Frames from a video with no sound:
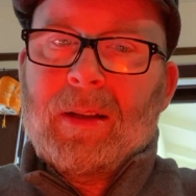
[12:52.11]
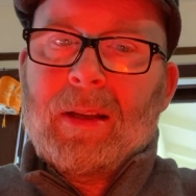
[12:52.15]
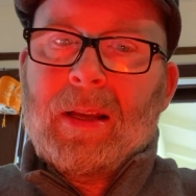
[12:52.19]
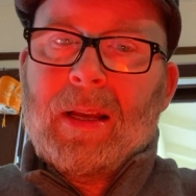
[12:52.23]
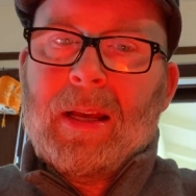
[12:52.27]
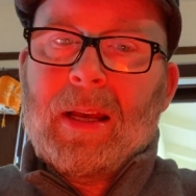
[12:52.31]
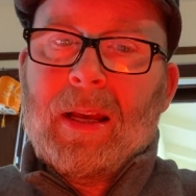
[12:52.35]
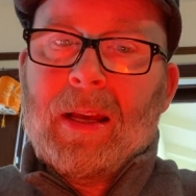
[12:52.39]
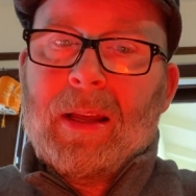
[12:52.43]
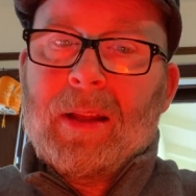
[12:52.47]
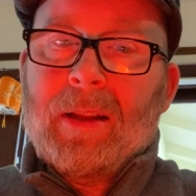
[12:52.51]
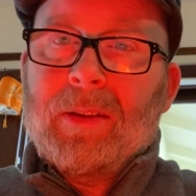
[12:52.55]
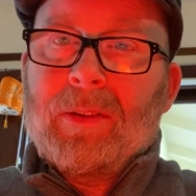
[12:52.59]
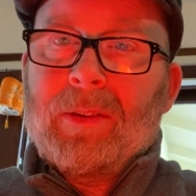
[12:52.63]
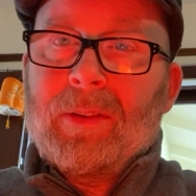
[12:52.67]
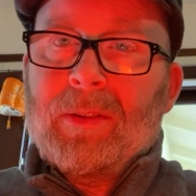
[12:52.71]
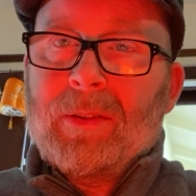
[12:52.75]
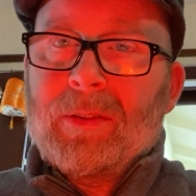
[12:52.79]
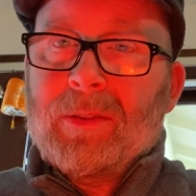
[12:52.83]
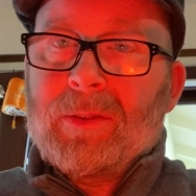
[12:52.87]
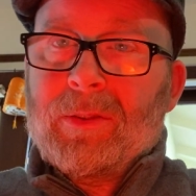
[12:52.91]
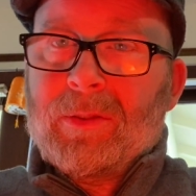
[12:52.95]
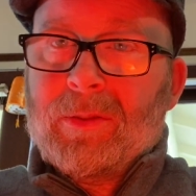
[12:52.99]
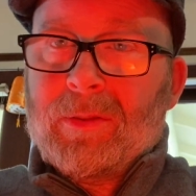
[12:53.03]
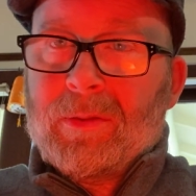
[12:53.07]

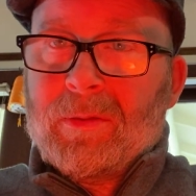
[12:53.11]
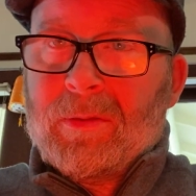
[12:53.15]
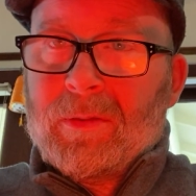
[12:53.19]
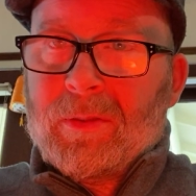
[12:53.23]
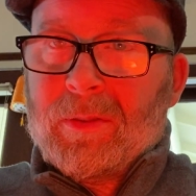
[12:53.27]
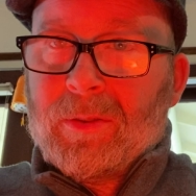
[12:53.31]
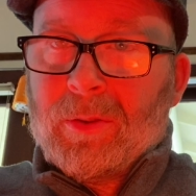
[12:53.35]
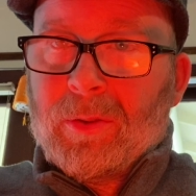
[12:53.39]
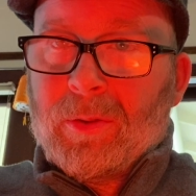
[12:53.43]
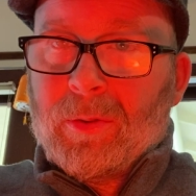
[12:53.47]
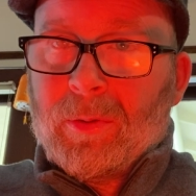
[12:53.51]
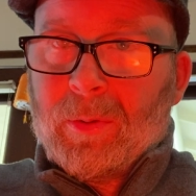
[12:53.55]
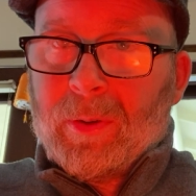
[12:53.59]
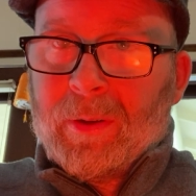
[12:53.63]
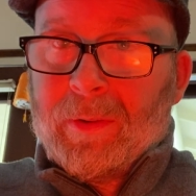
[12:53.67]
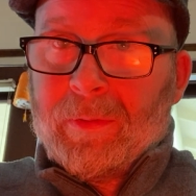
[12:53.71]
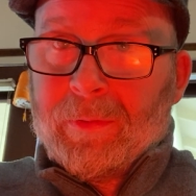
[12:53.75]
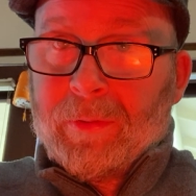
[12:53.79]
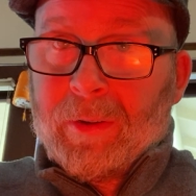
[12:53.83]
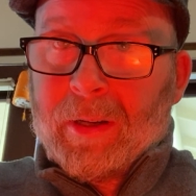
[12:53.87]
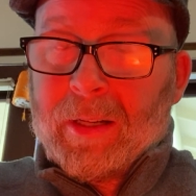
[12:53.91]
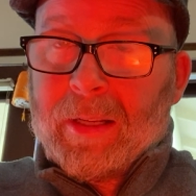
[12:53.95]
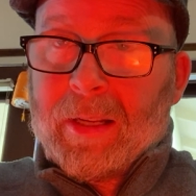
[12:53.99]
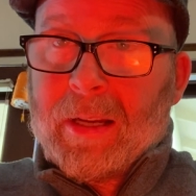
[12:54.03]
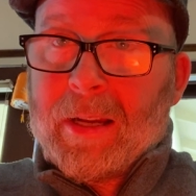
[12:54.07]
and to
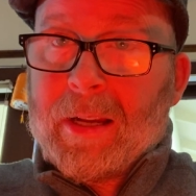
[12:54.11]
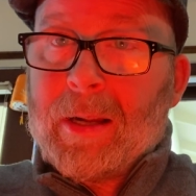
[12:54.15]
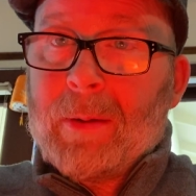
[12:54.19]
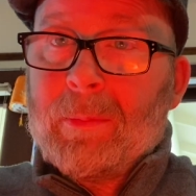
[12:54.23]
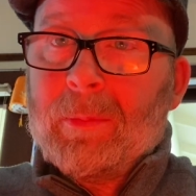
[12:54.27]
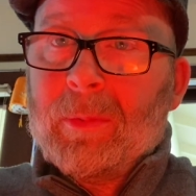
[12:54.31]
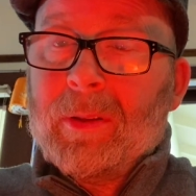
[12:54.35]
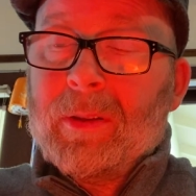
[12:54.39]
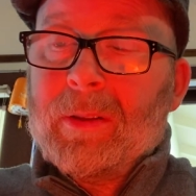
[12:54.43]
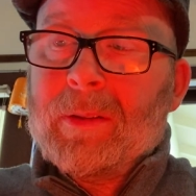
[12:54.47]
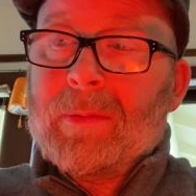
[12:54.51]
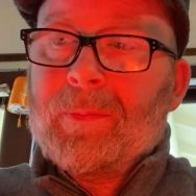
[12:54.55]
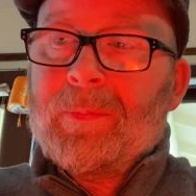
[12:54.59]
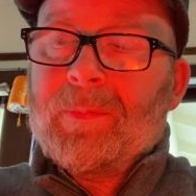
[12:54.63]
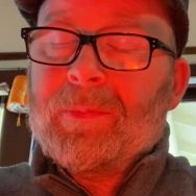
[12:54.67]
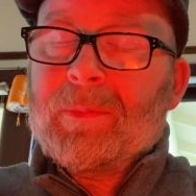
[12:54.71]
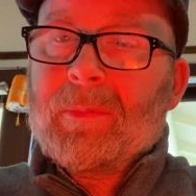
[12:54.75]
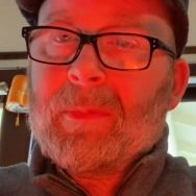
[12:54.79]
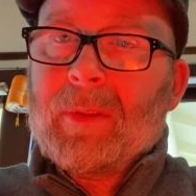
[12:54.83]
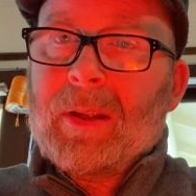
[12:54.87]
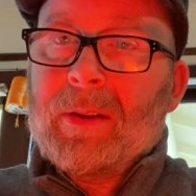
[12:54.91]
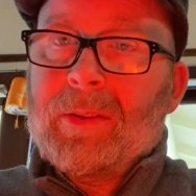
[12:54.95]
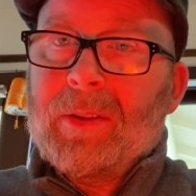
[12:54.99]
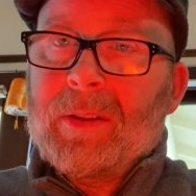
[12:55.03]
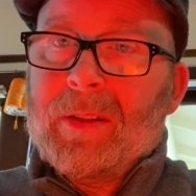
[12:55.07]
invite Hamlet
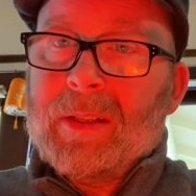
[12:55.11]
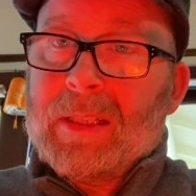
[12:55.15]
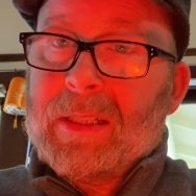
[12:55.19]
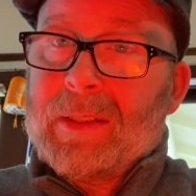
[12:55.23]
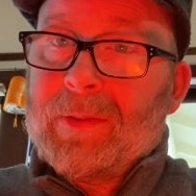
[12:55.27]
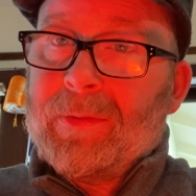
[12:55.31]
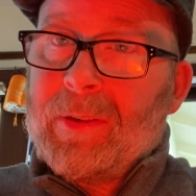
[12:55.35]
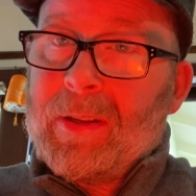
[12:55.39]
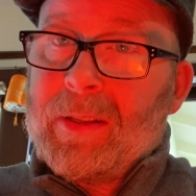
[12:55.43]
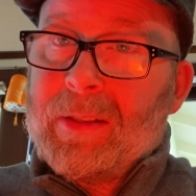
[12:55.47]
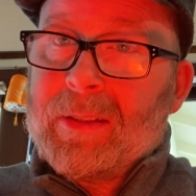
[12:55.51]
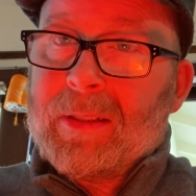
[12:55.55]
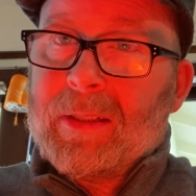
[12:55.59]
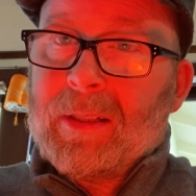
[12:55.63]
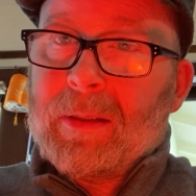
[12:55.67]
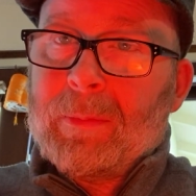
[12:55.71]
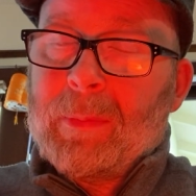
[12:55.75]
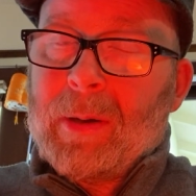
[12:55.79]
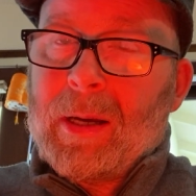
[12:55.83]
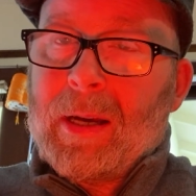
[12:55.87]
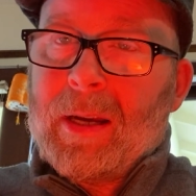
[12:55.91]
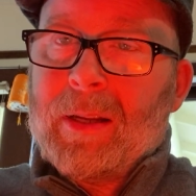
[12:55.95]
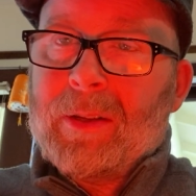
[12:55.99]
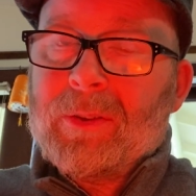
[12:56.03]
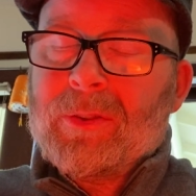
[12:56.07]
to this fencing
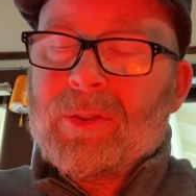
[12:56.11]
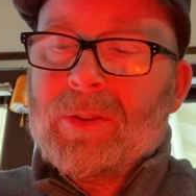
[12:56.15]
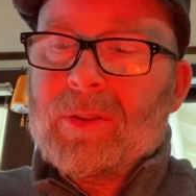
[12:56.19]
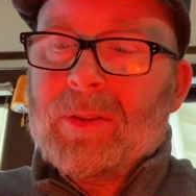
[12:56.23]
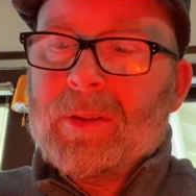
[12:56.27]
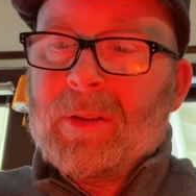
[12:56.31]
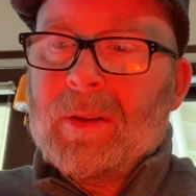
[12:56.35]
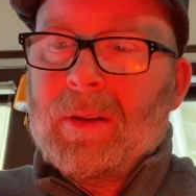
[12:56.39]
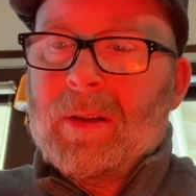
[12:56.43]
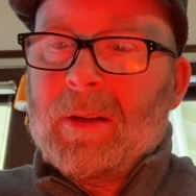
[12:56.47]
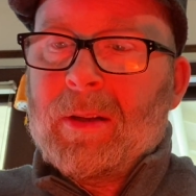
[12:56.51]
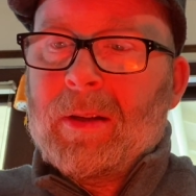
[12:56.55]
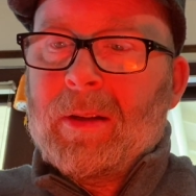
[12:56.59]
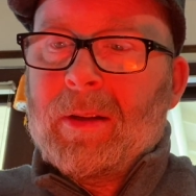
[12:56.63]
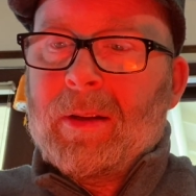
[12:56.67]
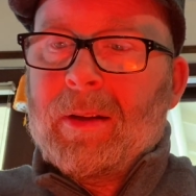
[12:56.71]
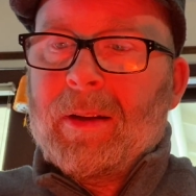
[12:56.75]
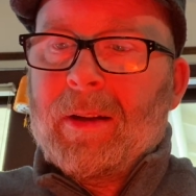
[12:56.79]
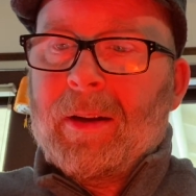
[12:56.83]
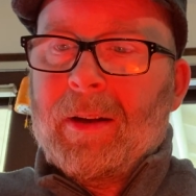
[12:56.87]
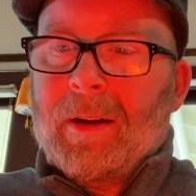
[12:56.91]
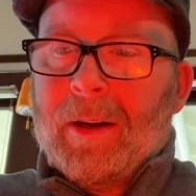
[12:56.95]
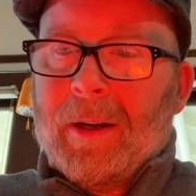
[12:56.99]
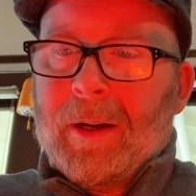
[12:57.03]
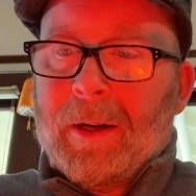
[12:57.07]
match.
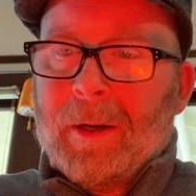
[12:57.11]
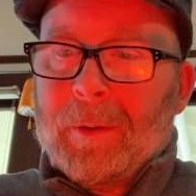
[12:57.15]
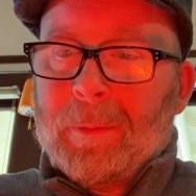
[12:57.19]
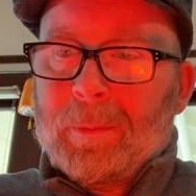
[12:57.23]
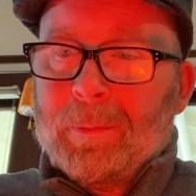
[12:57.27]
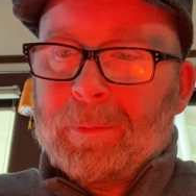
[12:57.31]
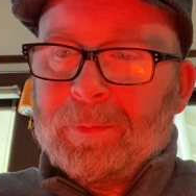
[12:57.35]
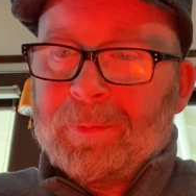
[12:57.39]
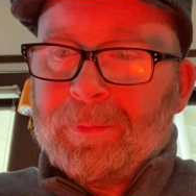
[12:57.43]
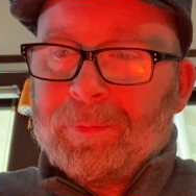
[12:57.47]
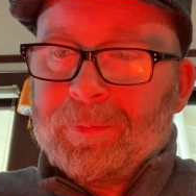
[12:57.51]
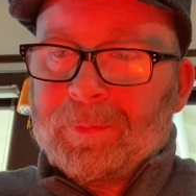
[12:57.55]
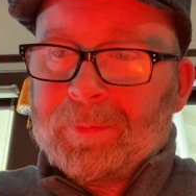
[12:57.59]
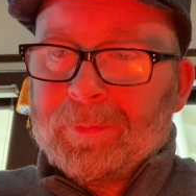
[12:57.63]
And